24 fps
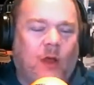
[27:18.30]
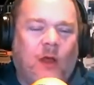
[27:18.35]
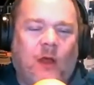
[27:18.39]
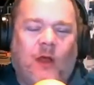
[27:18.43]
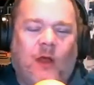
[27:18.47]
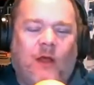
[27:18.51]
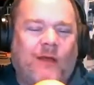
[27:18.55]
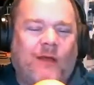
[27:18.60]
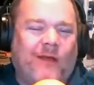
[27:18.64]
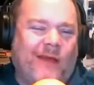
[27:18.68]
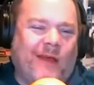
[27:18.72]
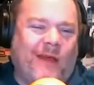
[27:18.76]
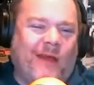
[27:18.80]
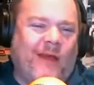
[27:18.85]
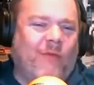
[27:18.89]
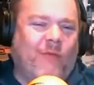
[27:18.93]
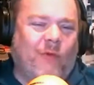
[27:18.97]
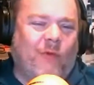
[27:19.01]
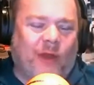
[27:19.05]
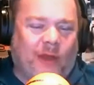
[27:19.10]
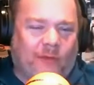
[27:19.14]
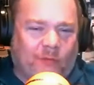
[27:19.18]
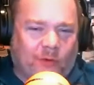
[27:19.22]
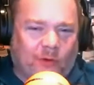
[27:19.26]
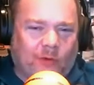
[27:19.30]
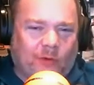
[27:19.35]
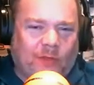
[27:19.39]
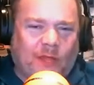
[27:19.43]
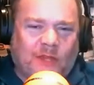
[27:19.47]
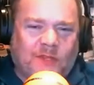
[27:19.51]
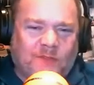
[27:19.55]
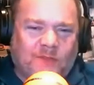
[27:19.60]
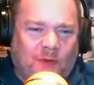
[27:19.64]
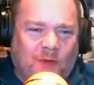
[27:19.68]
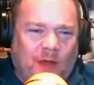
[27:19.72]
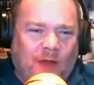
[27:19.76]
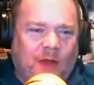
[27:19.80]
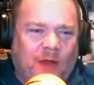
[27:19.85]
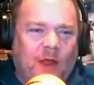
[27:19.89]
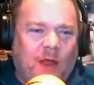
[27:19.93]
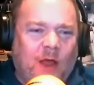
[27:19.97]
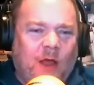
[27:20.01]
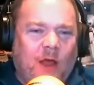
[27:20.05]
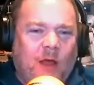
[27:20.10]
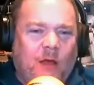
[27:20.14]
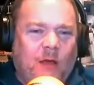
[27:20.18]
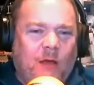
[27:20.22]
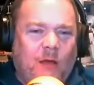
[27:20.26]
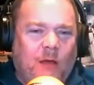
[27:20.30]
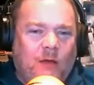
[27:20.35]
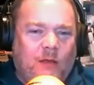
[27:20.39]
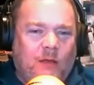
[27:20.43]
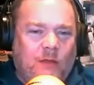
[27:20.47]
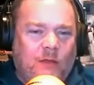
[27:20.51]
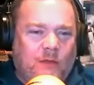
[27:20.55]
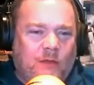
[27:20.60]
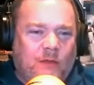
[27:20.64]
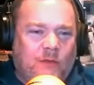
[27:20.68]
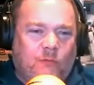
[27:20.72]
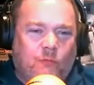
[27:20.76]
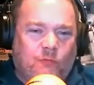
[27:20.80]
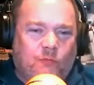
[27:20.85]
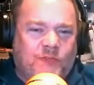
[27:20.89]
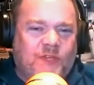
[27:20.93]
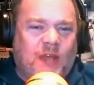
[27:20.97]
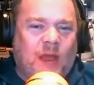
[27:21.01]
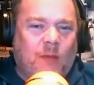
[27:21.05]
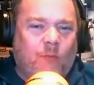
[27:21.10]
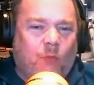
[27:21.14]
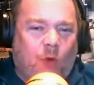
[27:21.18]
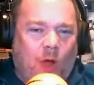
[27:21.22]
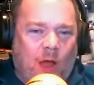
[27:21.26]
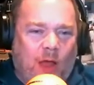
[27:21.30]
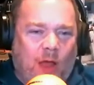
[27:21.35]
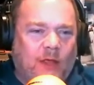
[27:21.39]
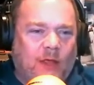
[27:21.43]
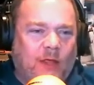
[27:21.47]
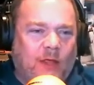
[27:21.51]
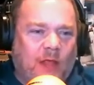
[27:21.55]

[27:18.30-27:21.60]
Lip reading: Yeah, whatever. That's fine. Same way.